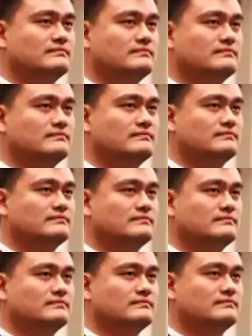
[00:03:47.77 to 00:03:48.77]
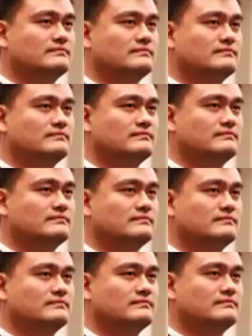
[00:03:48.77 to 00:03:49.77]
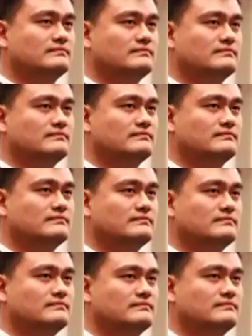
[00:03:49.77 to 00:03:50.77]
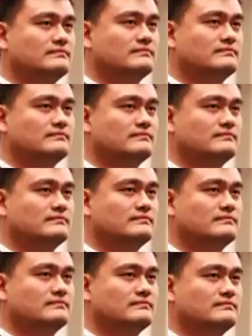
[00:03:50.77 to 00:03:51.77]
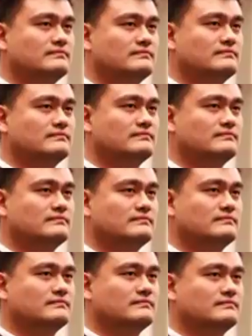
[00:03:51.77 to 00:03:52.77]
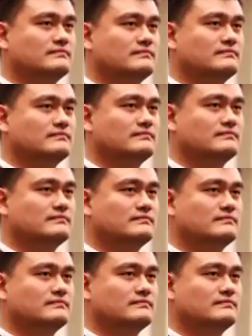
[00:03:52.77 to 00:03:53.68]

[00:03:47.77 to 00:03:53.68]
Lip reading: [no speech]